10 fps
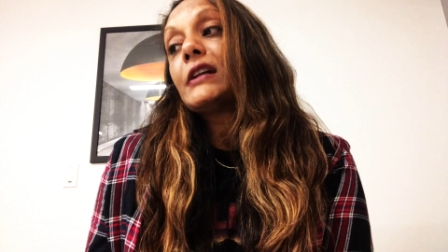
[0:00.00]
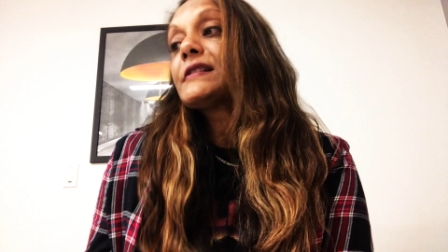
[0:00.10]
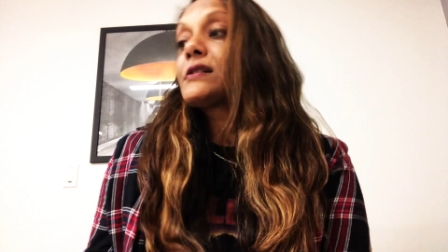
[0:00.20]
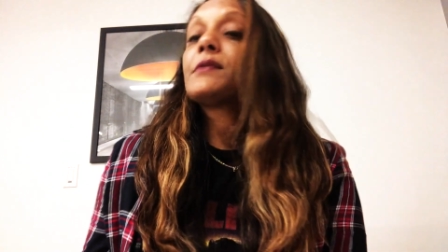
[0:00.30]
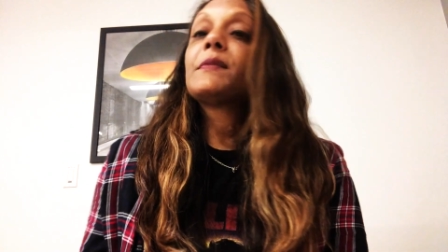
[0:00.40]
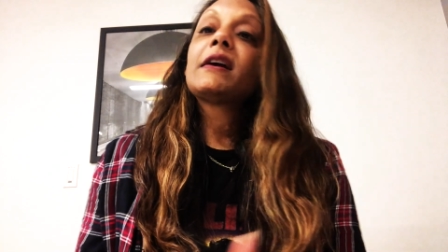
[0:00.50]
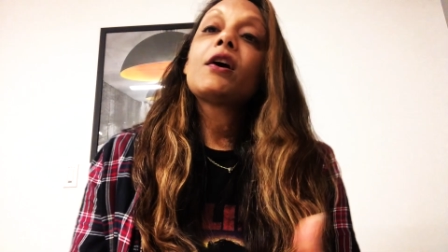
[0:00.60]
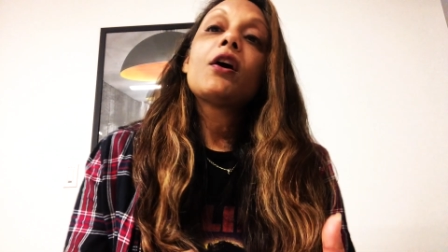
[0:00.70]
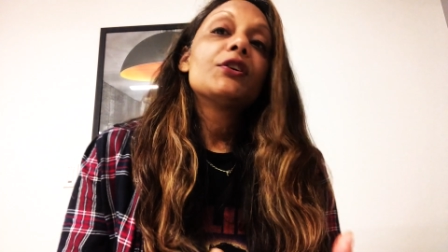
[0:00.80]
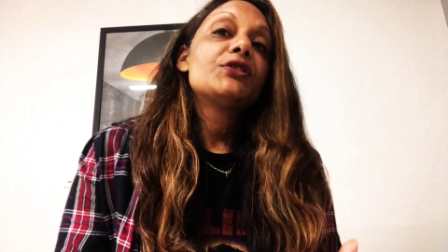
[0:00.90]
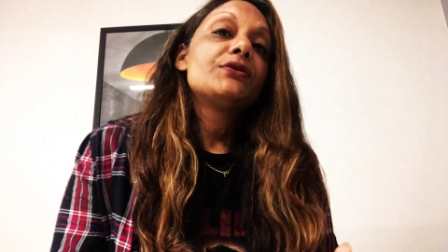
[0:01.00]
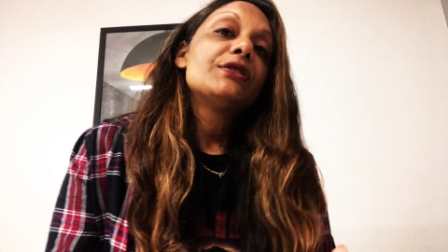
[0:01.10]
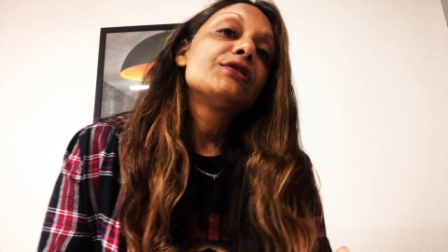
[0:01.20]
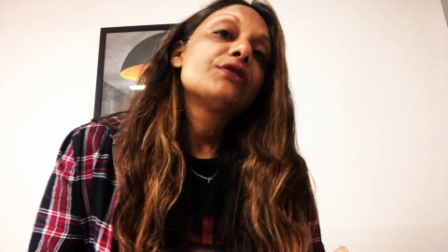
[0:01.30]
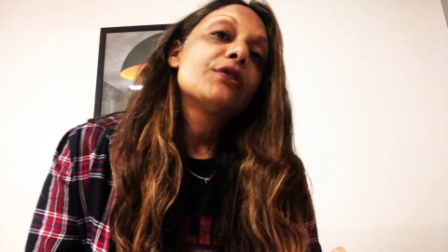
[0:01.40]
It's going to make it hard to
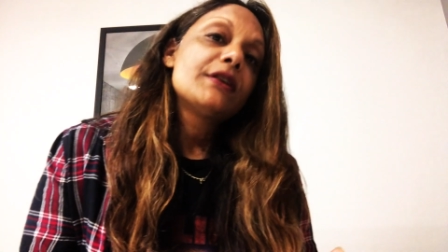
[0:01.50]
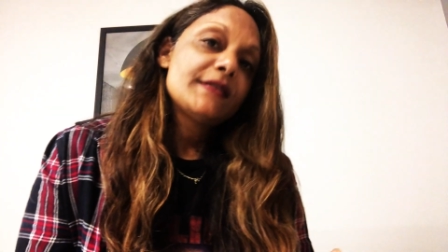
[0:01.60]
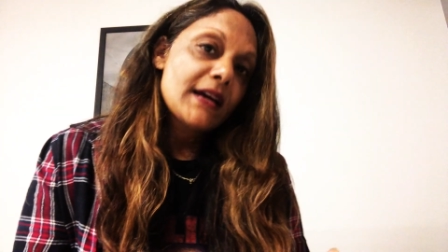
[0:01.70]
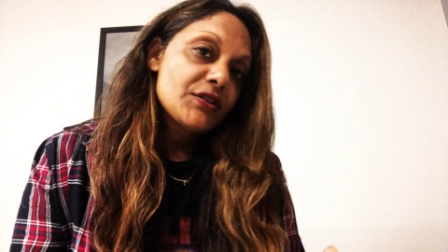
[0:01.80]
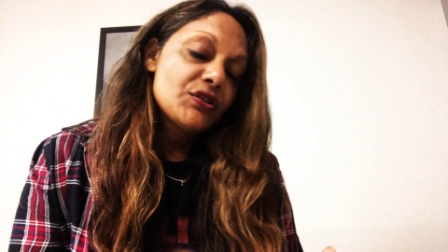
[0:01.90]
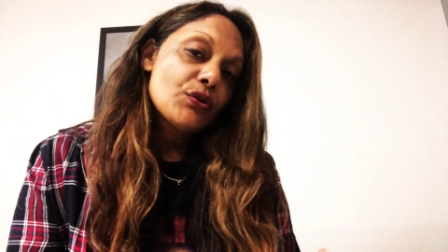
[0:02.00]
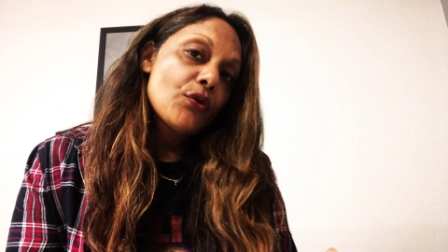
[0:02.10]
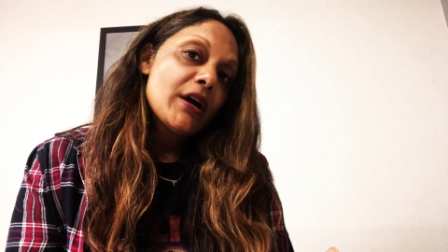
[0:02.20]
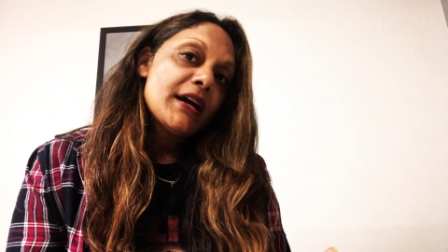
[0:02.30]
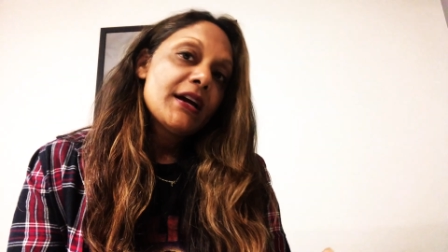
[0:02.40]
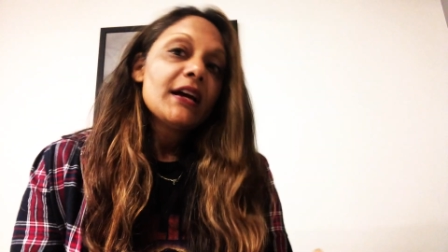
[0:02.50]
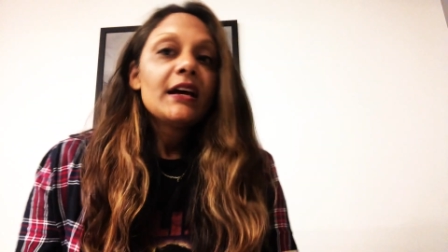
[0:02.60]
insert a sex toy,